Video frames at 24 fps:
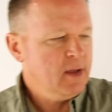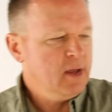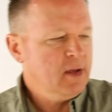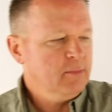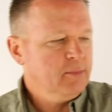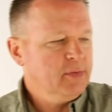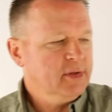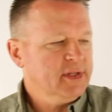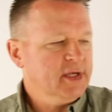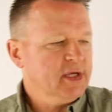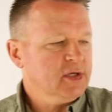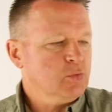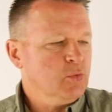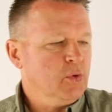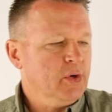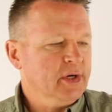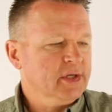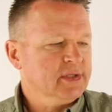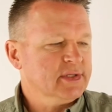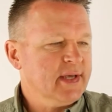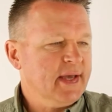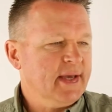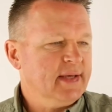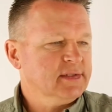But this
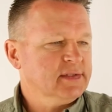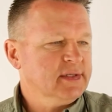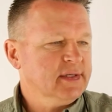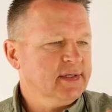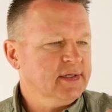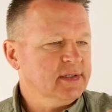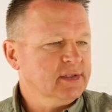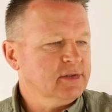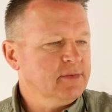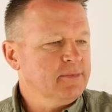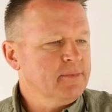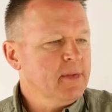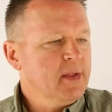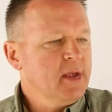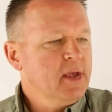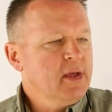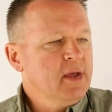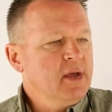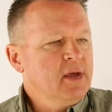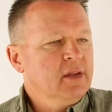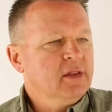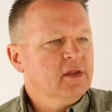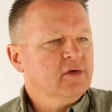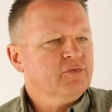works as is.
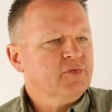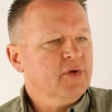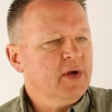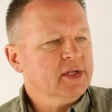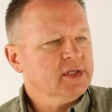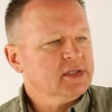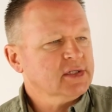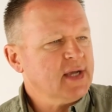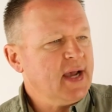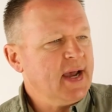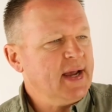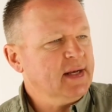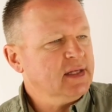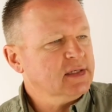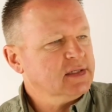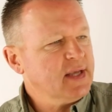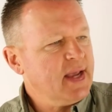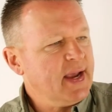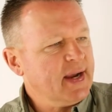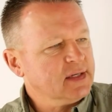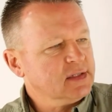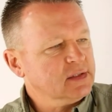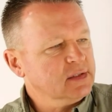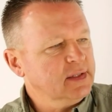The front sight is
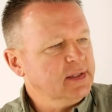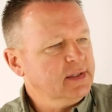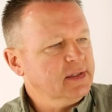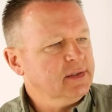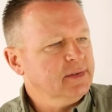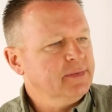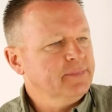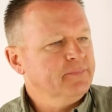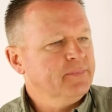excellent.